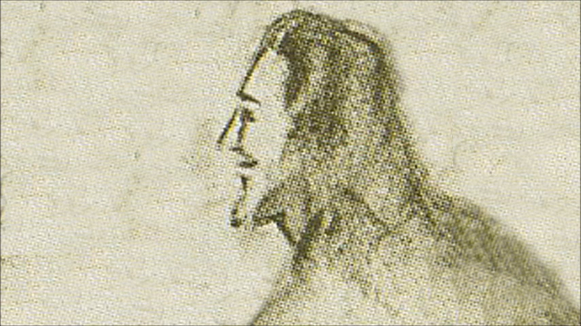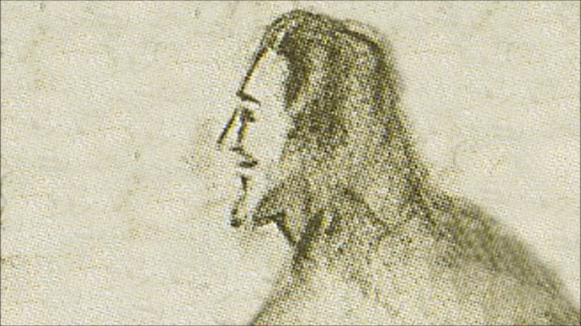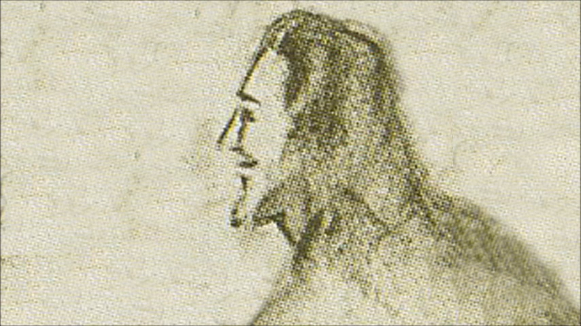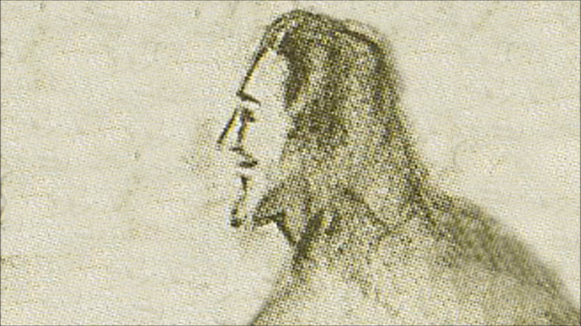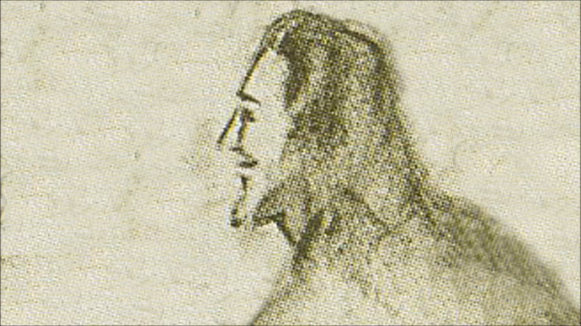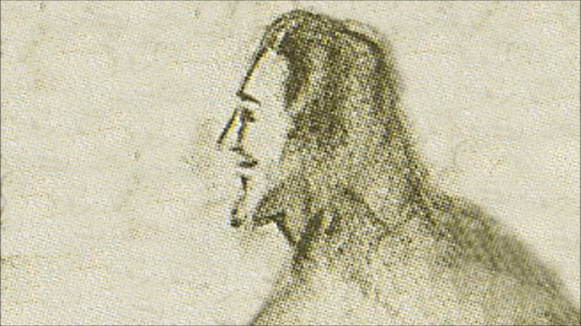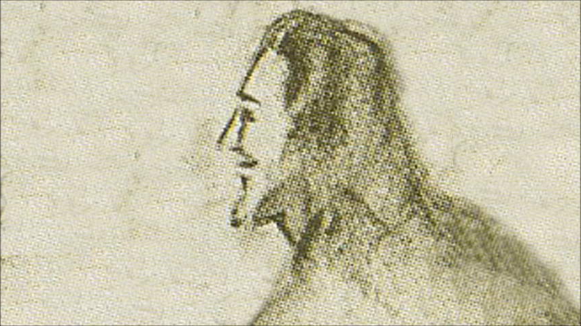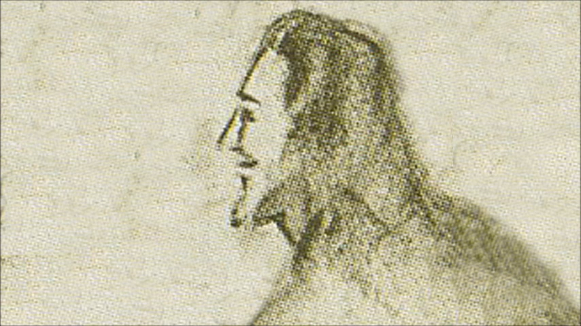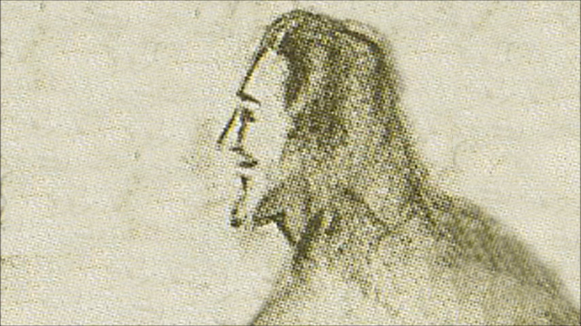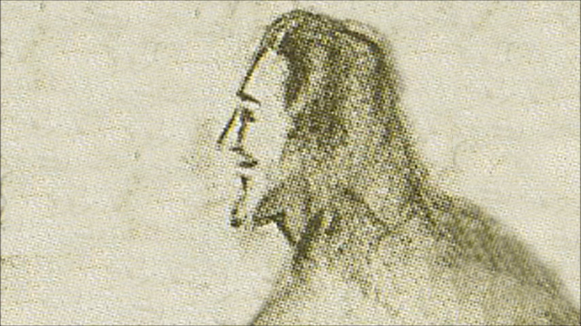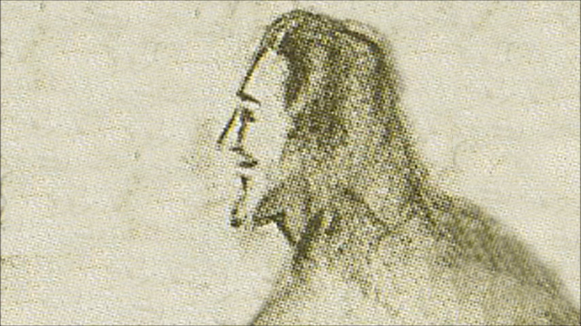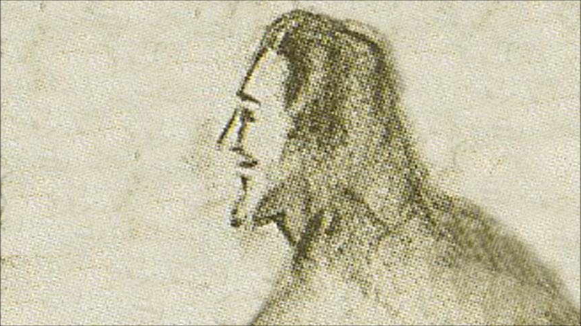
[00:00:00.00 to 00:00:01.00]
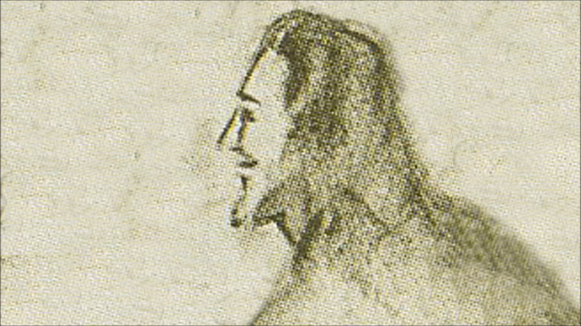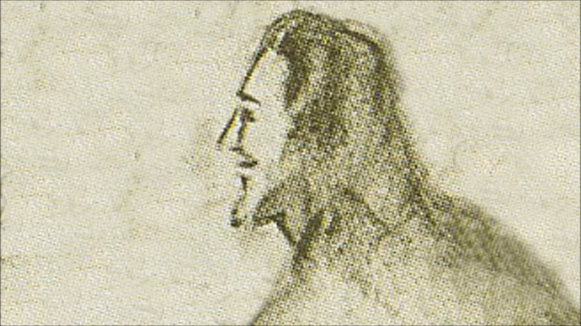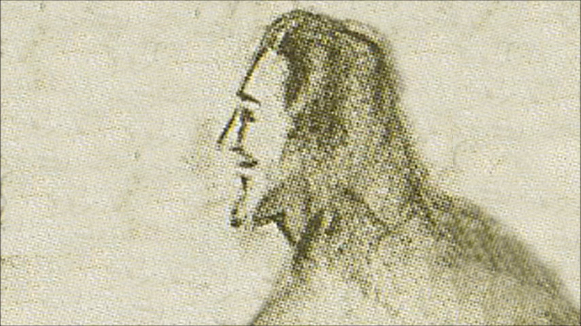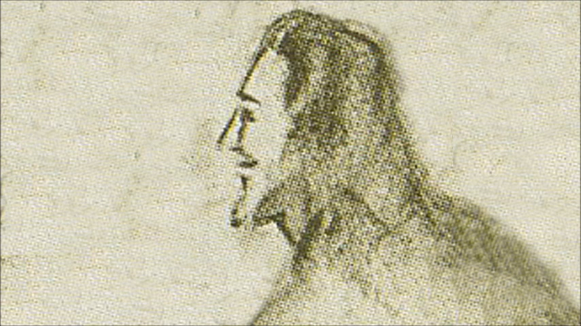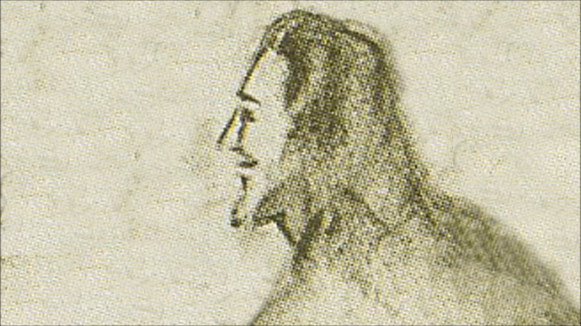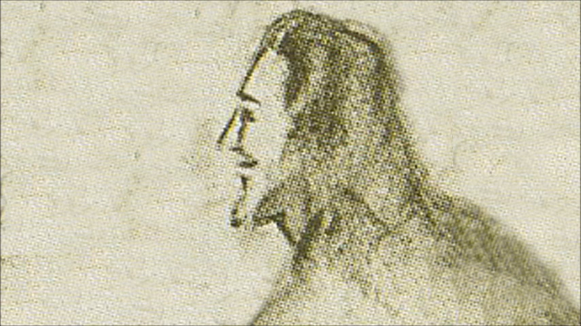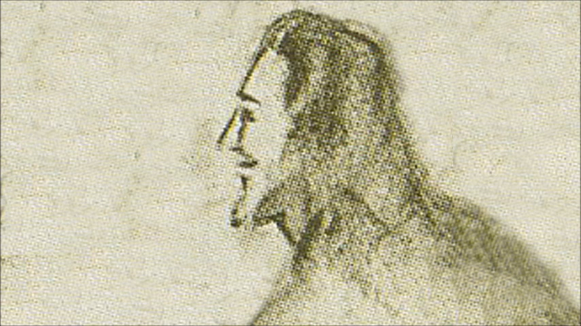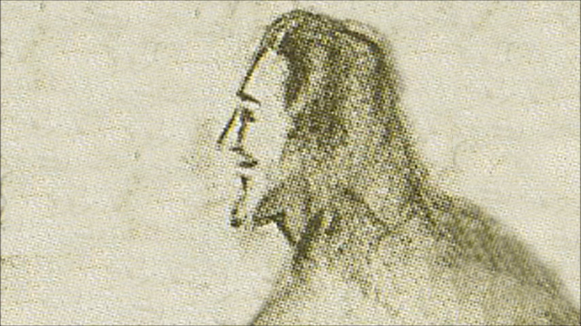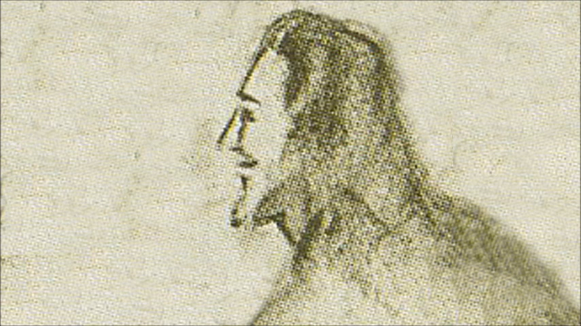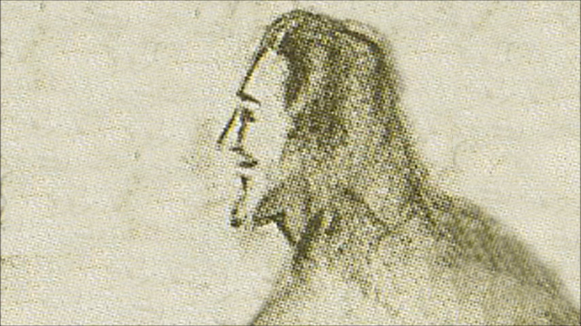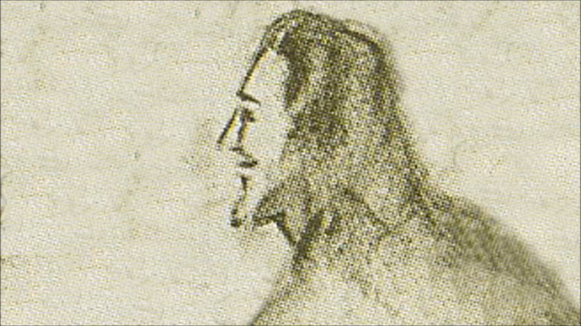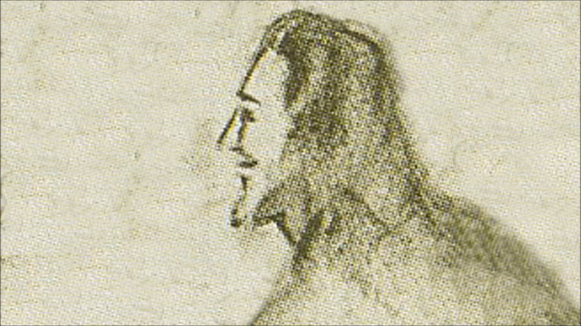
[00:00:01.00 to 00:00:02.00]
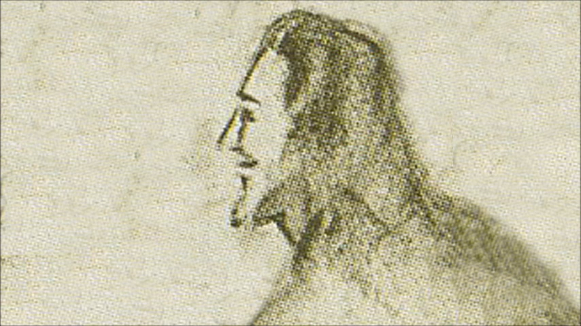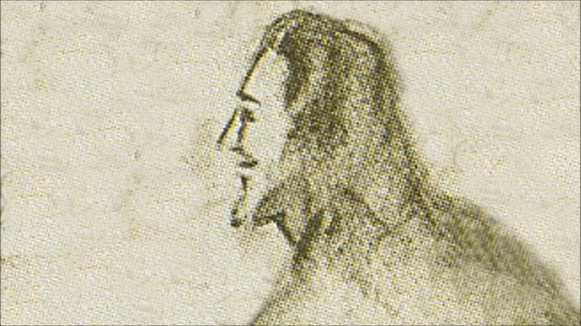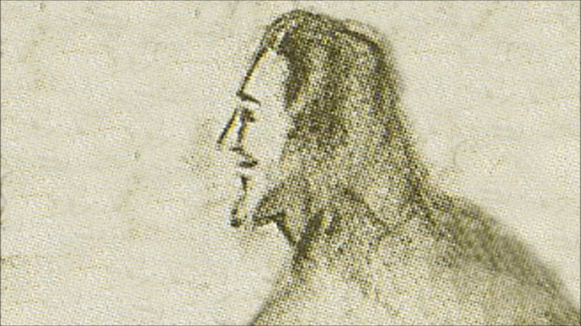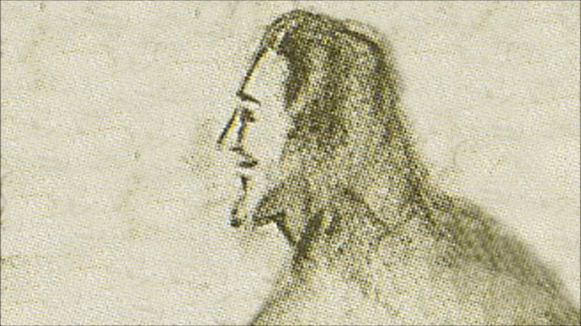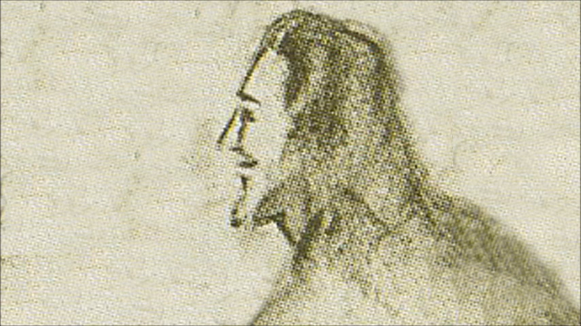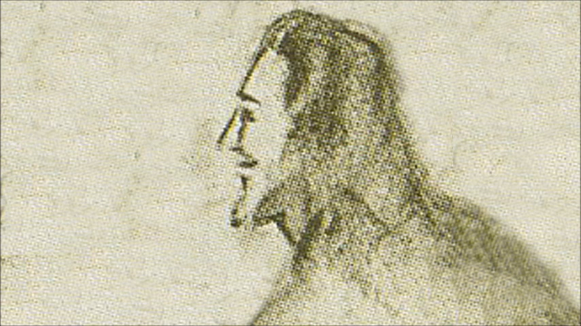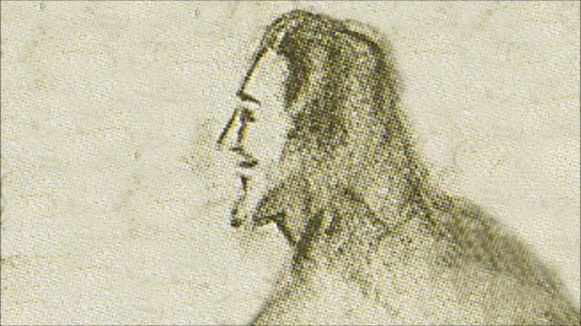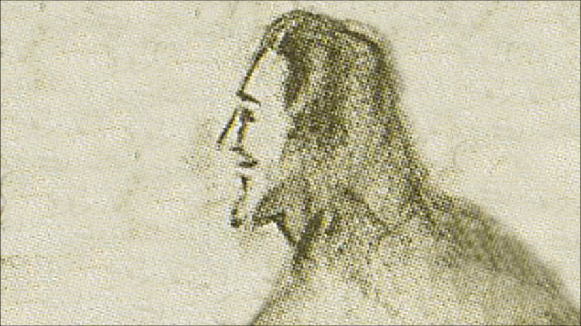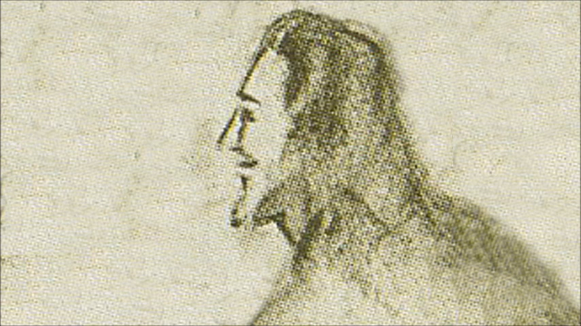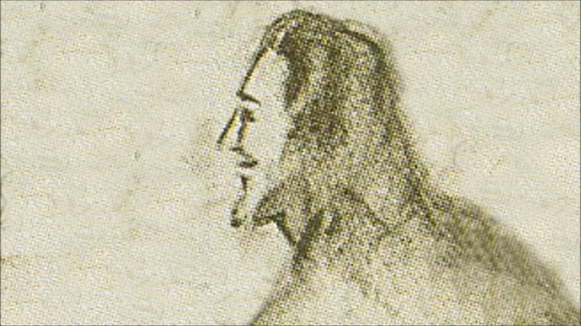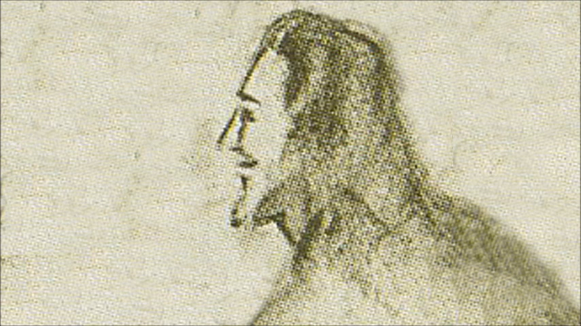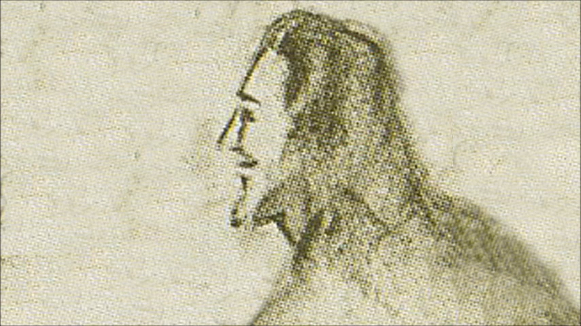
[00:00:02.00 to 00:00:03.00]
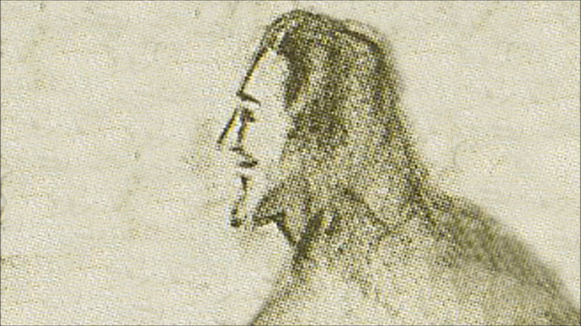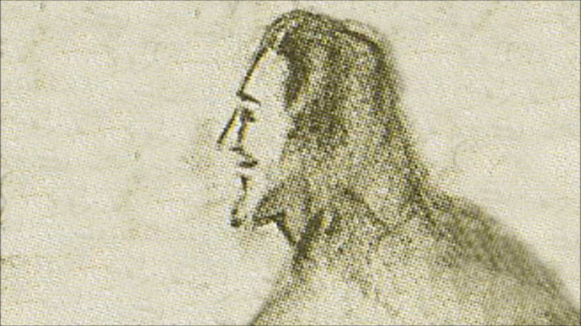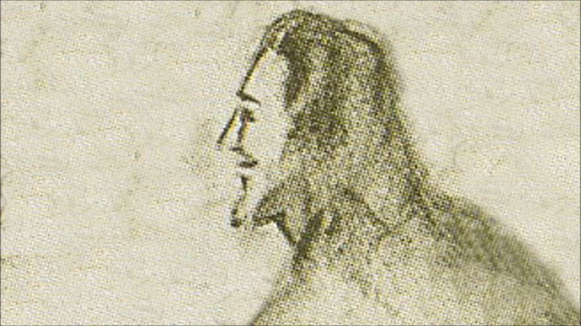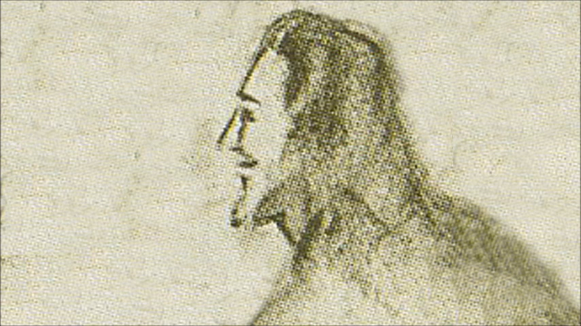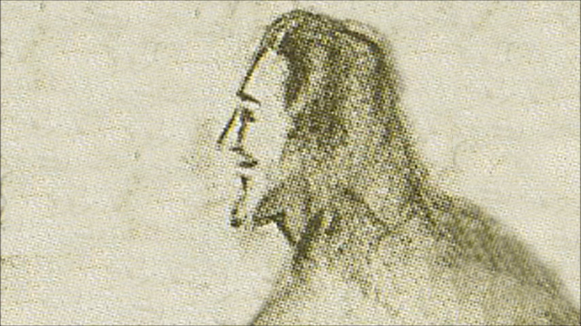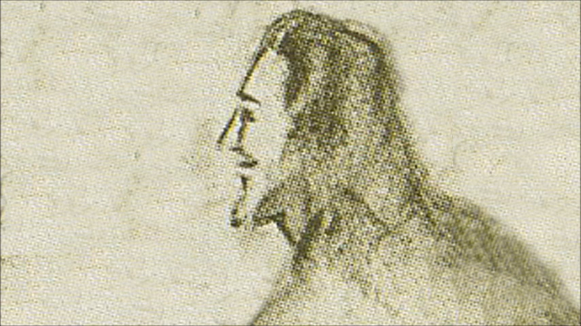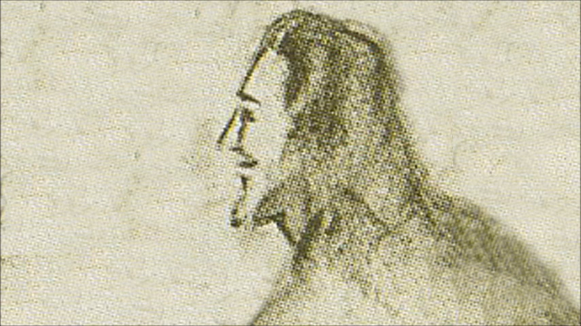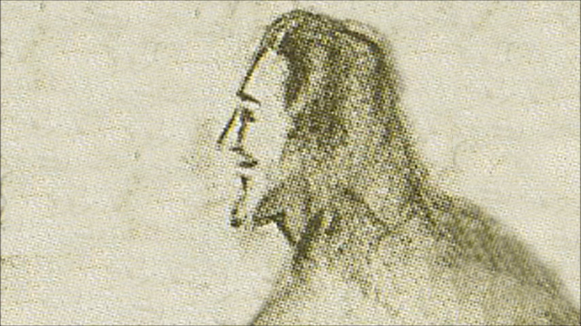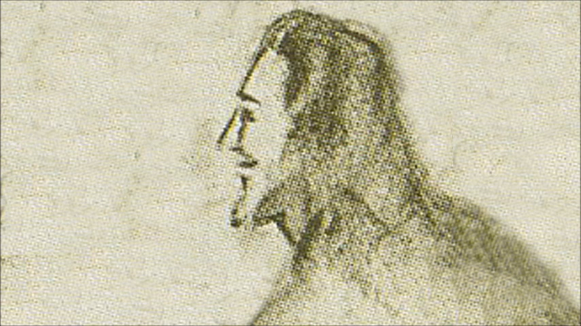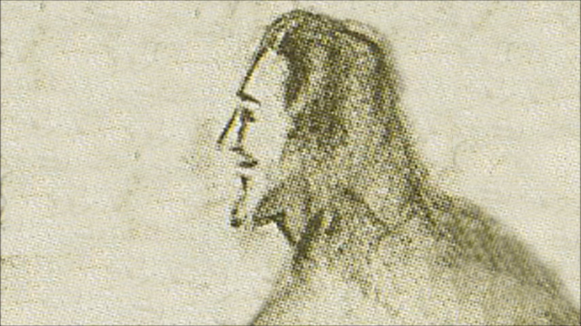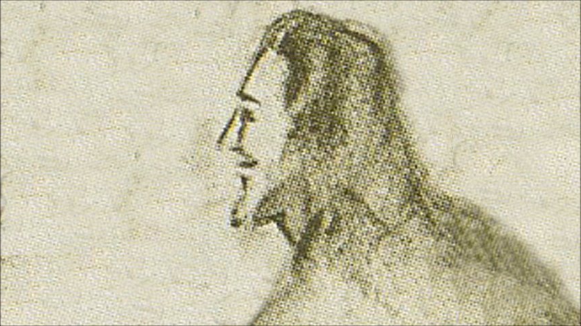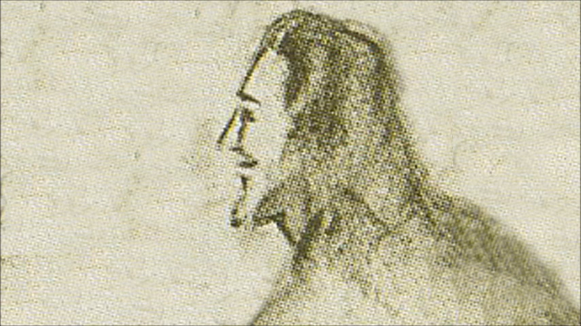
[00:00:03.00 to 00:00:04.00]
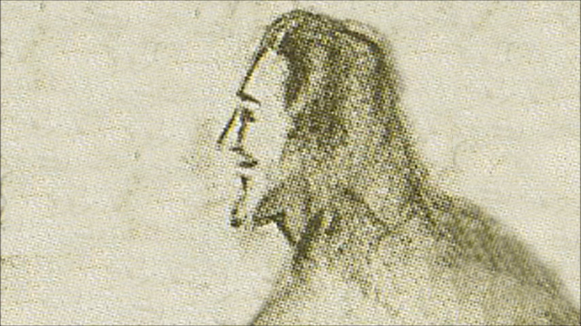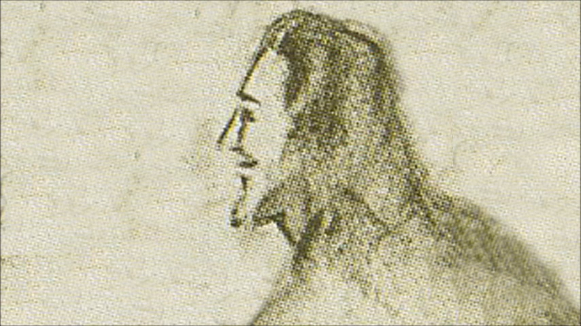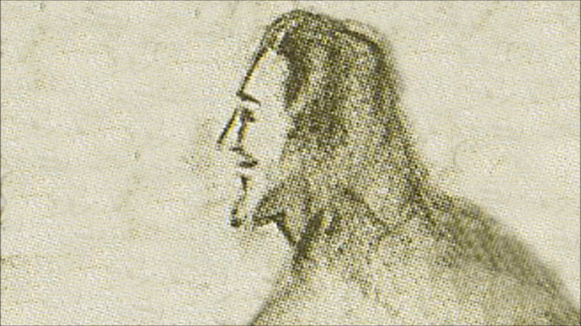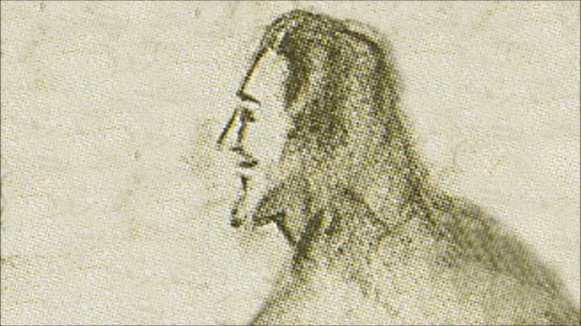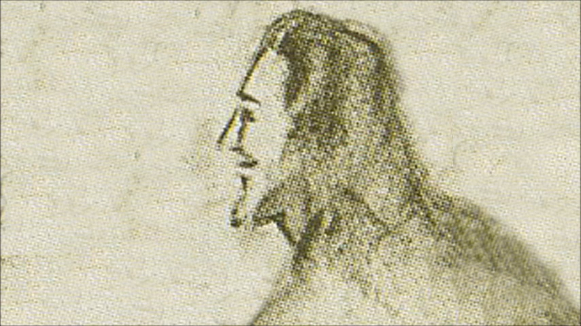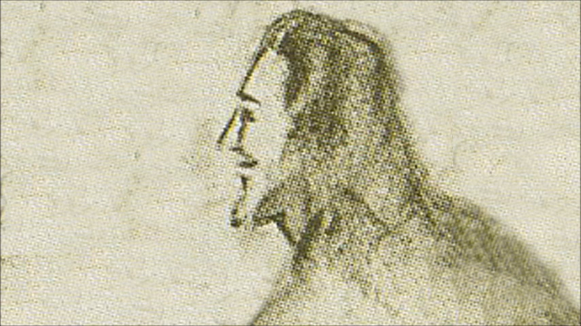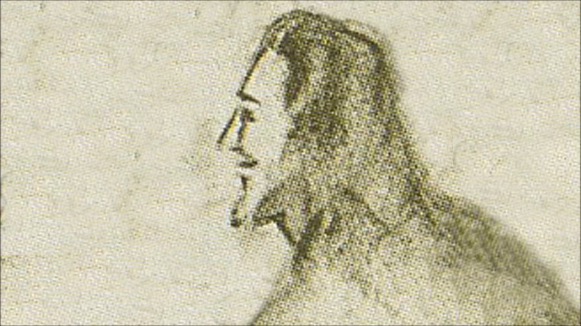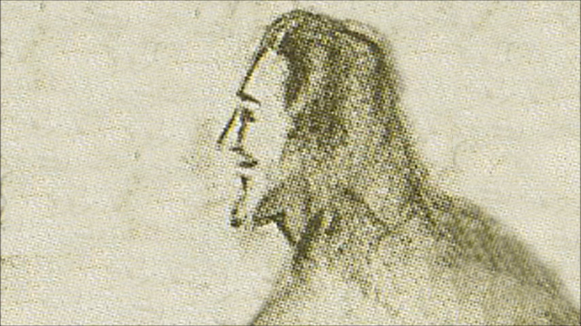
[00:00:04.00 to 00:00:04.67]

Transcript: [unreadable: no face in view]